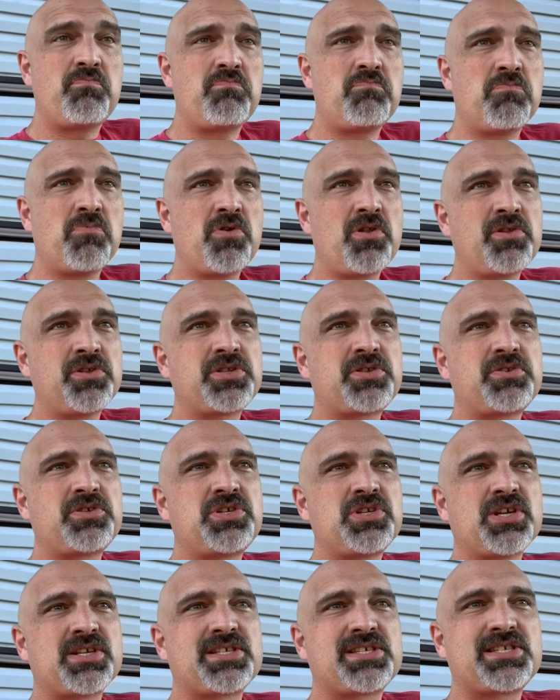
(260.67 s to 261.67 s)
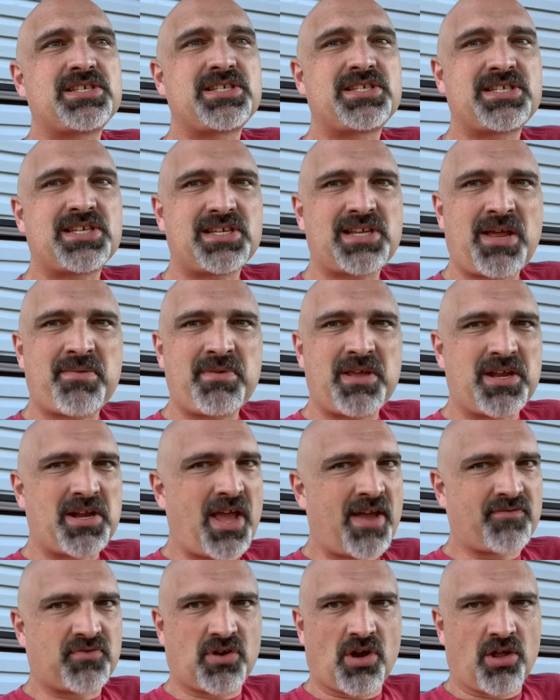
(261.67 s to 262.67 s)
We'll just, I mean,
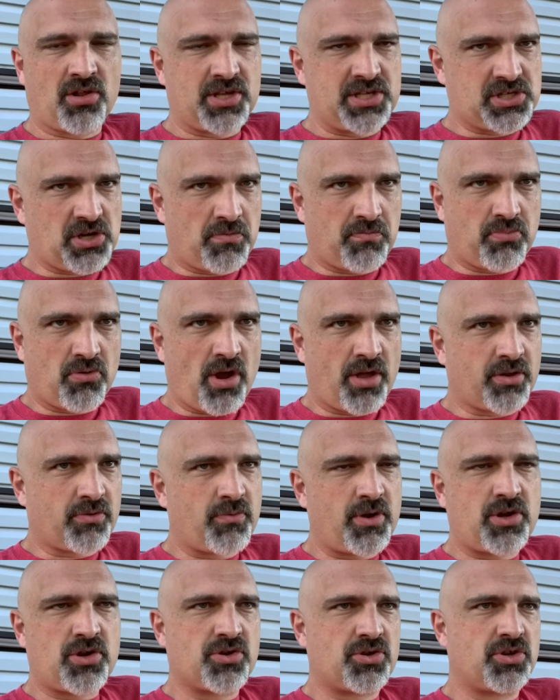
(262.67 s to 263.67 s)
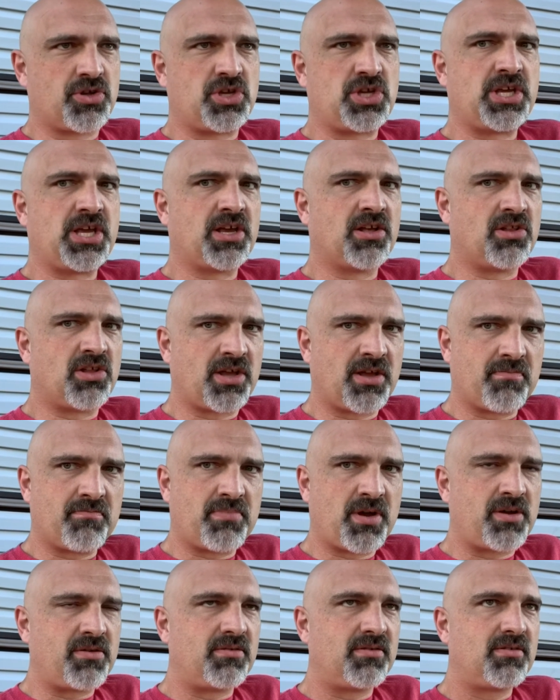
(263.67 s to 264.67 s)
after all, he's our brother. We couldn't kill him,
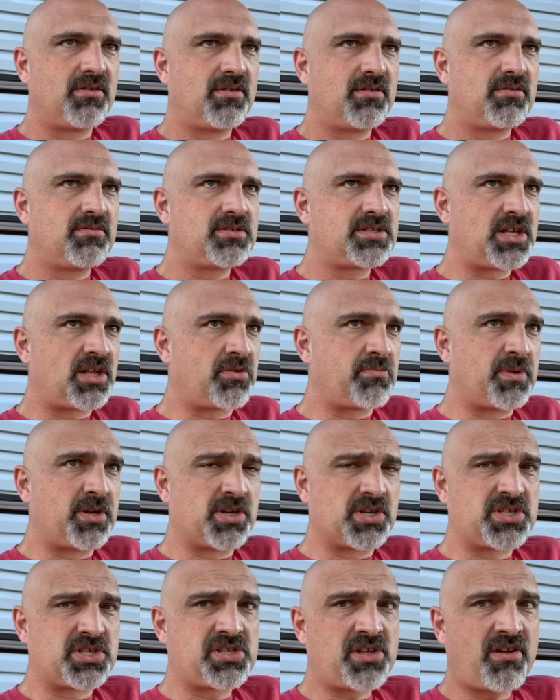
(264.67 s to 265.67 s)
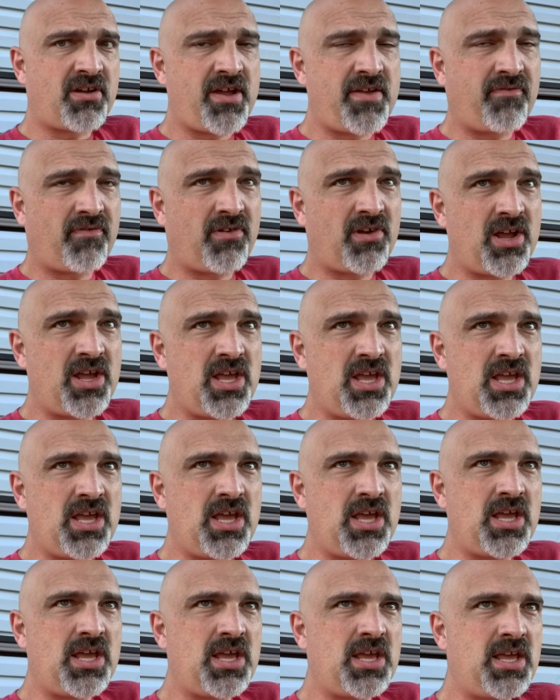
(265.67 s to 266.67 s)
but sell him into
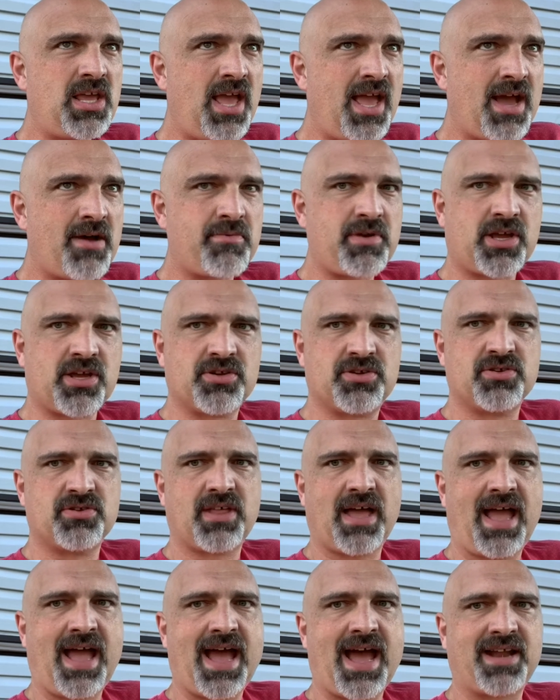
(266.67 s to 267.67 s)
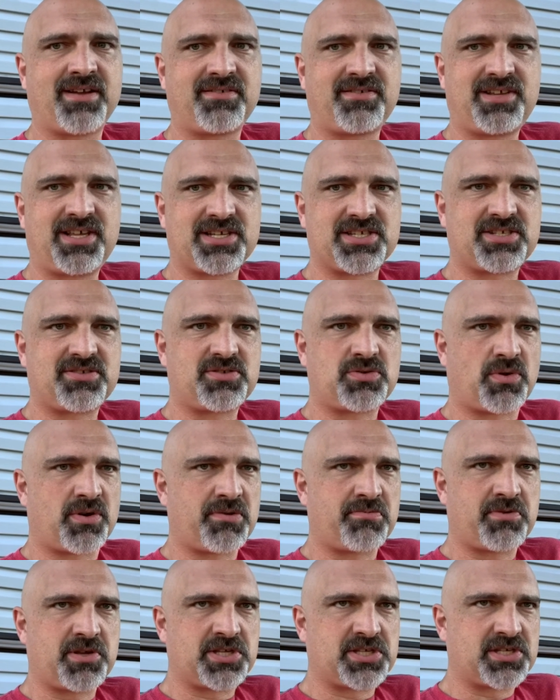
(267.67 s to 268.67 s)
slavery, yeah, we could do that. Get 20
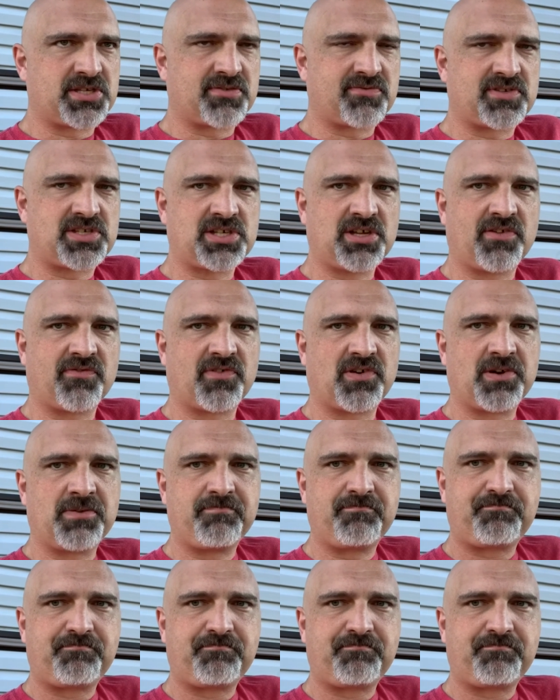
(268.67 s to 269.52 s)
pieces of silver."